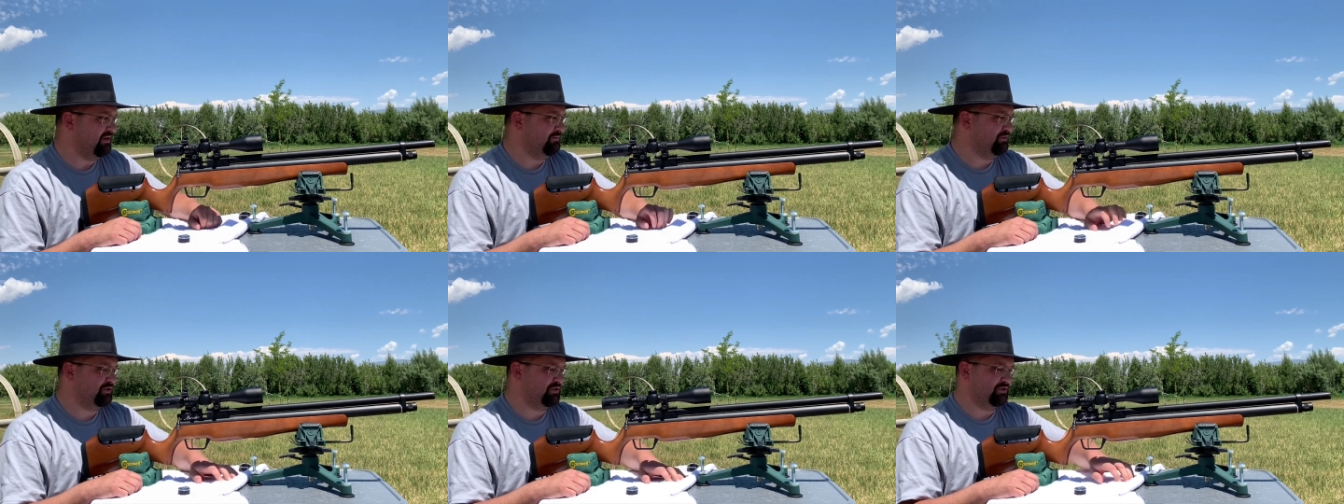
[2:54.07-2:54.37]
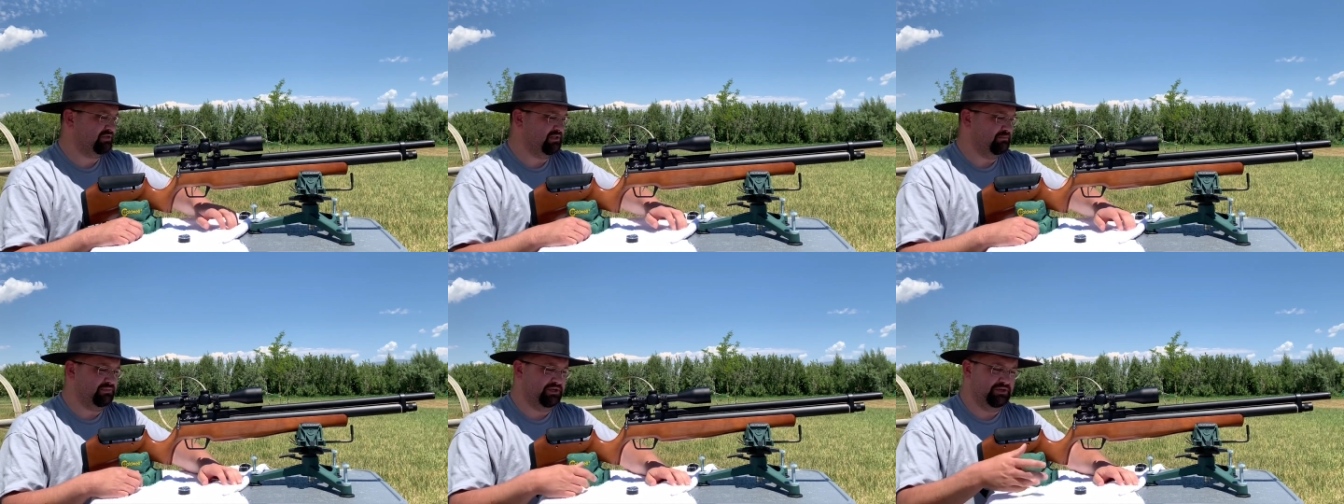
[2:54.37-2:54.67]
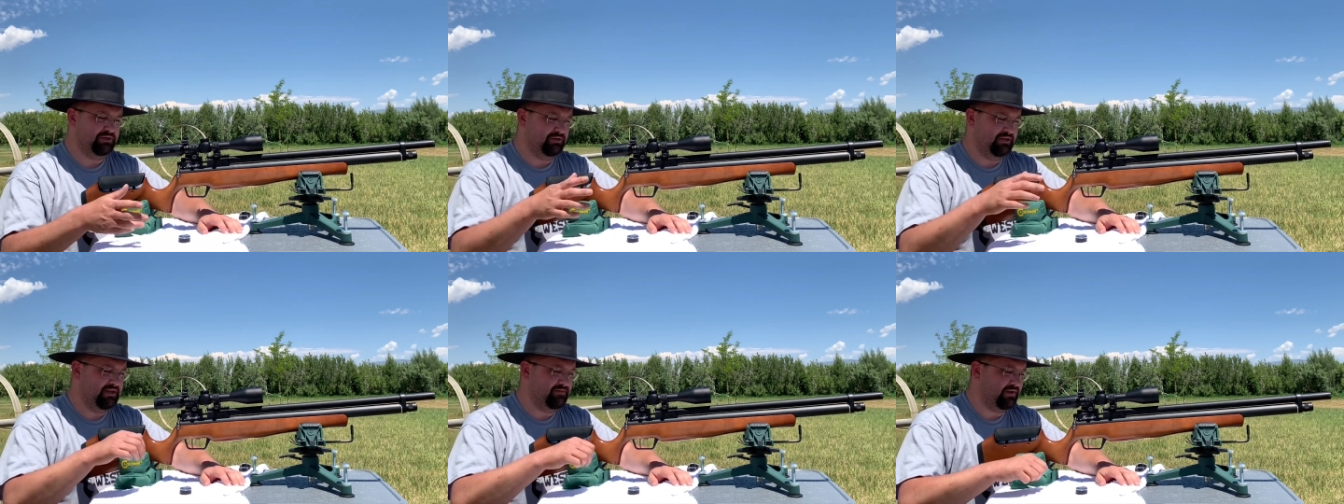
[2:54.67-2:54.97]
sure
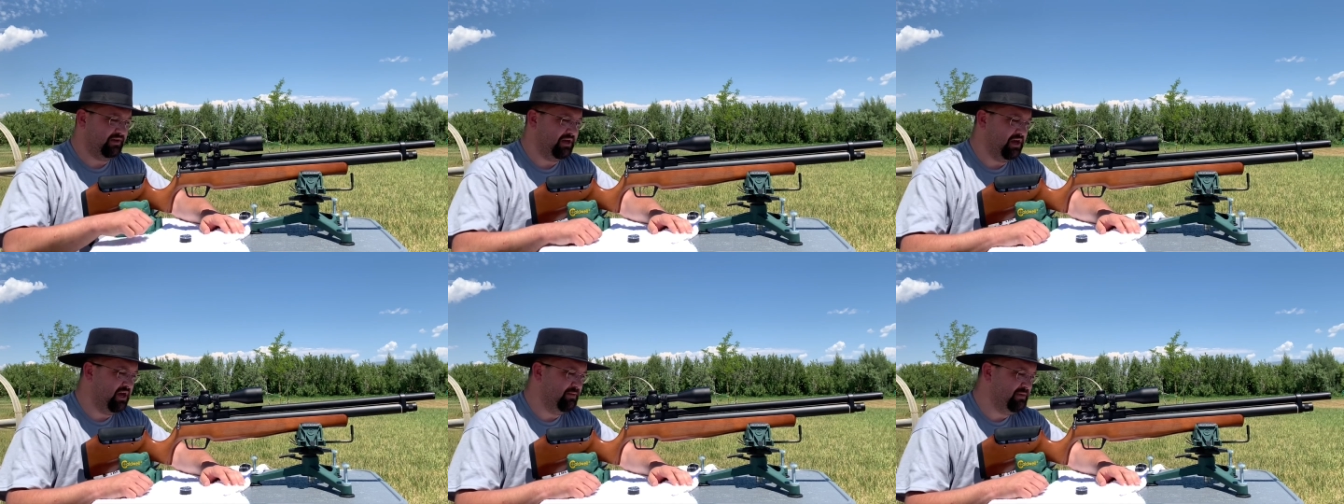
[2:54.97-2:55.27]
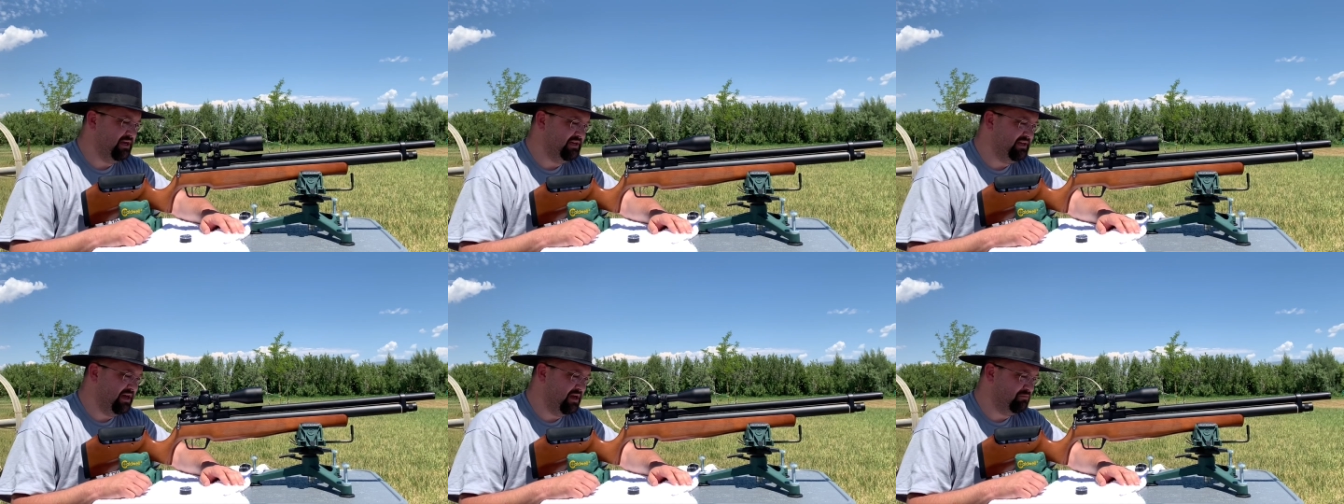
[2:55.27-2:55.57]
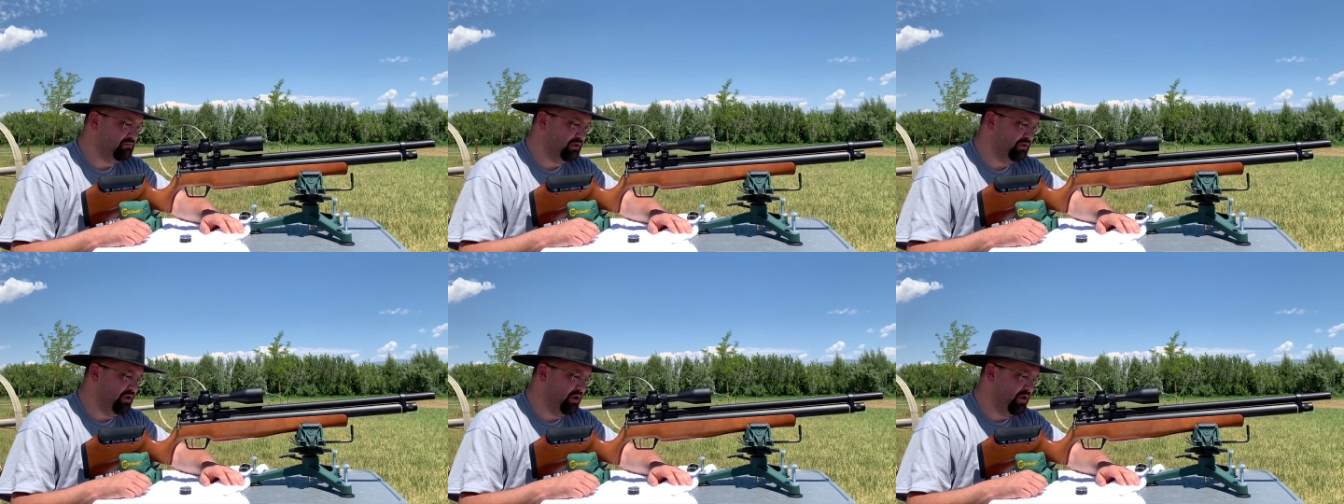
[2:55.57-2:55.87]
somebody will leave a comment
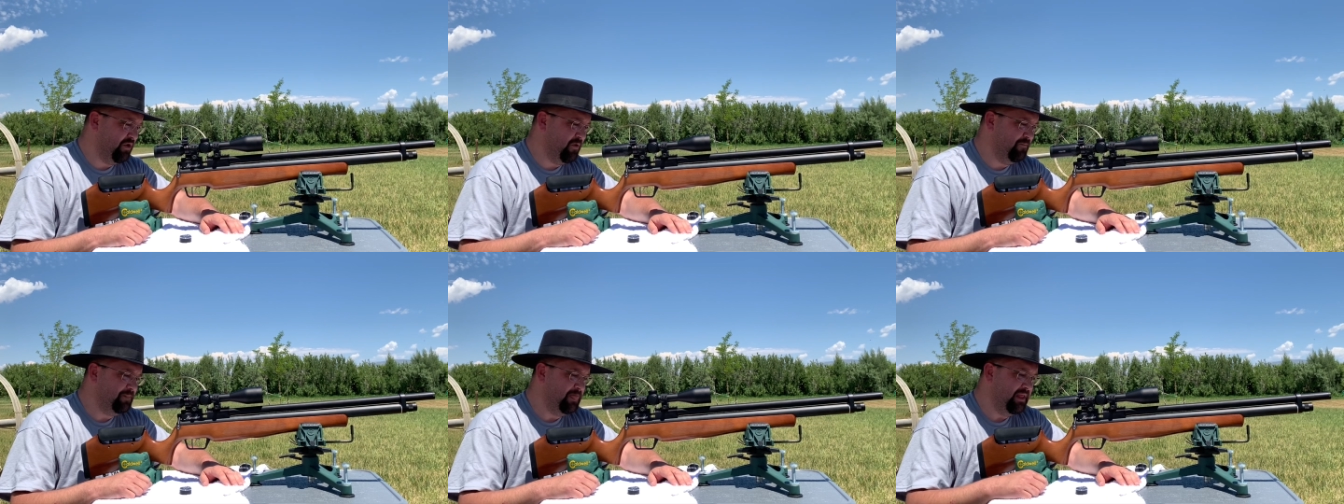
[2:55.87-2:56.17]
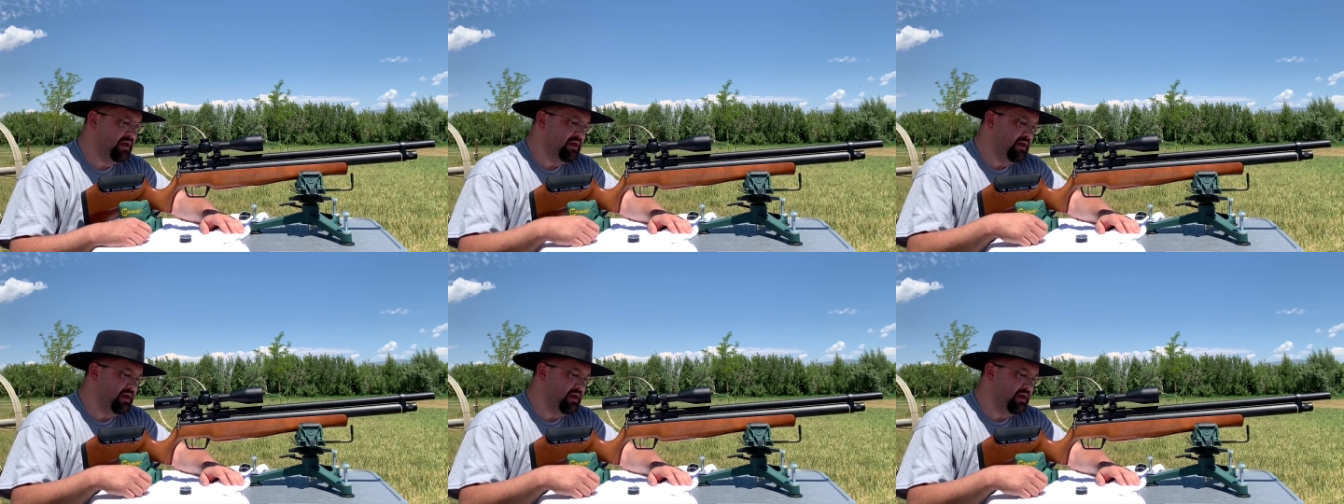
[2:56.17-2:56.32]
down below.